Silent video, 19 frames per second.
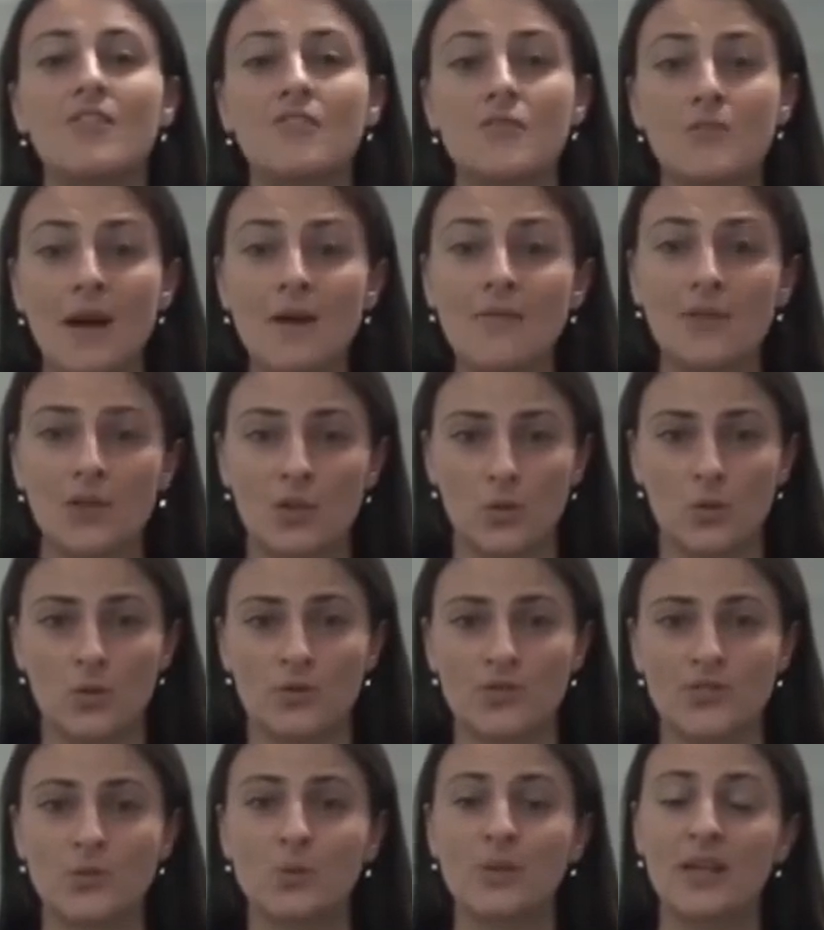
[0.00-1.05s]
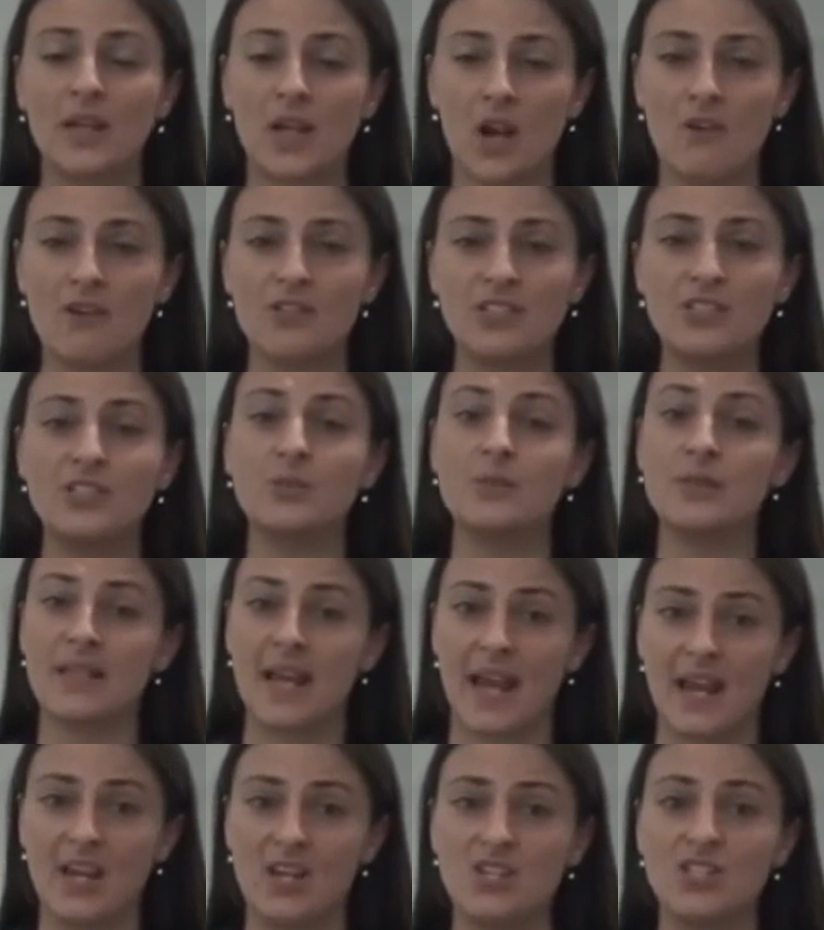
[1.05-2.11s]
Throughout the course, we encourage you to
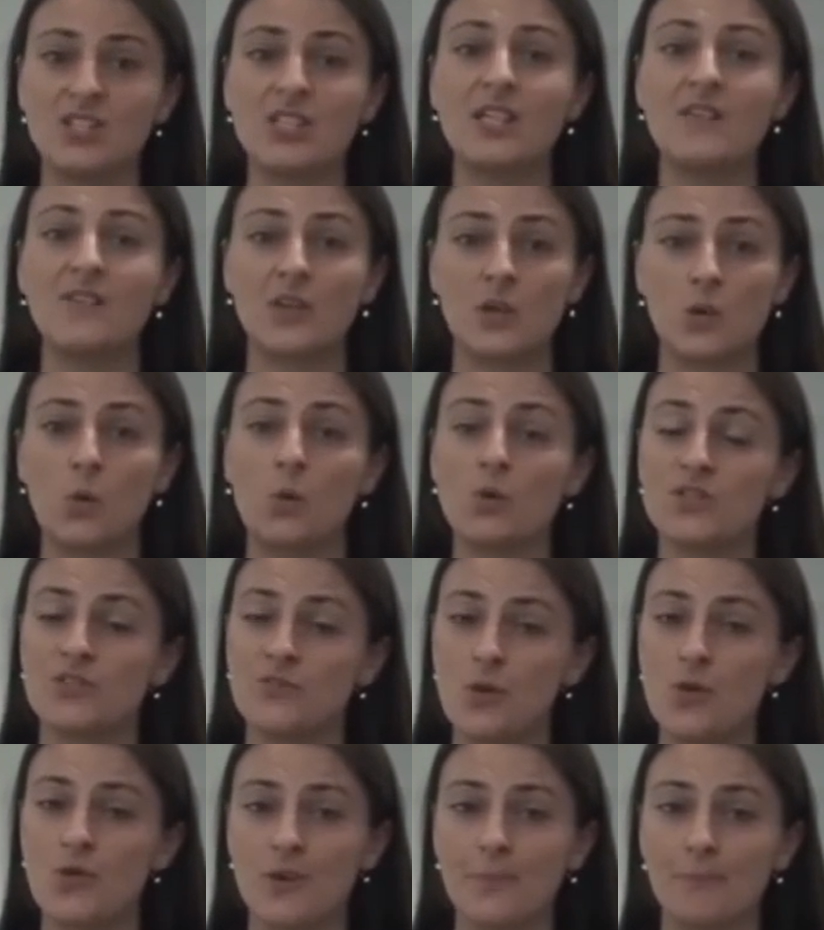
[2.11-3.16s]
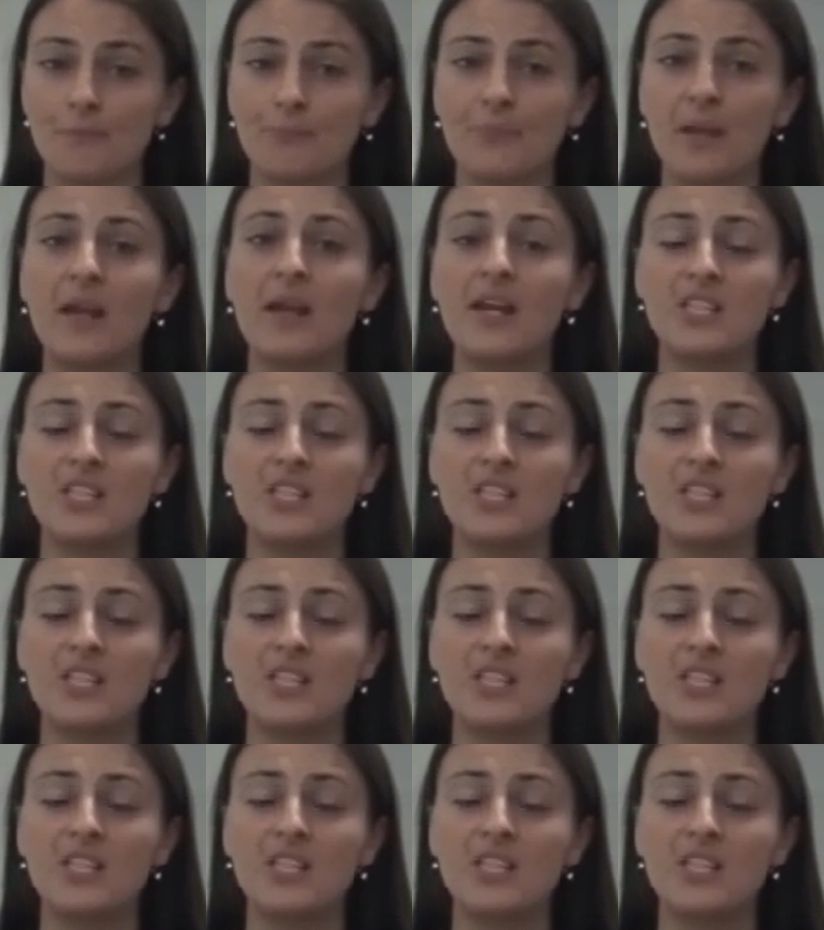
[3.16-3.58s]
engage in the course forum